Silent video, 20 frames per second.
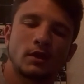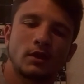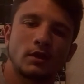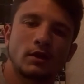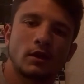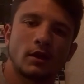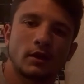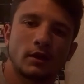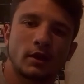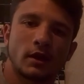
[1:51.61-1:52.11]

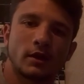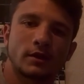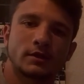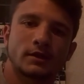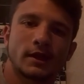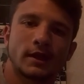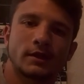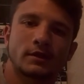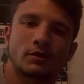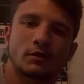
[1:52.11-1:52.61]

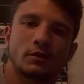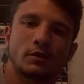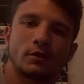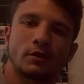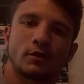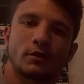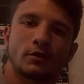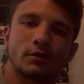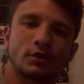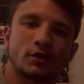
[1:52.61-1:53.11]
non-contact,
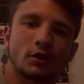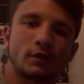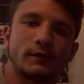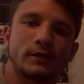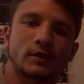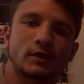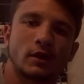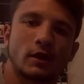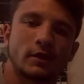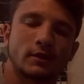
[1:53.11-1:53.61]
or
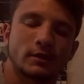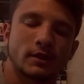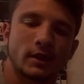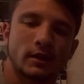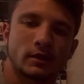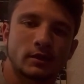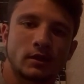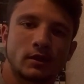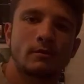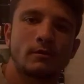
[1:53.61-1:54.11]
surface
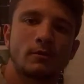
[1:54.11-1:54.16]
contact.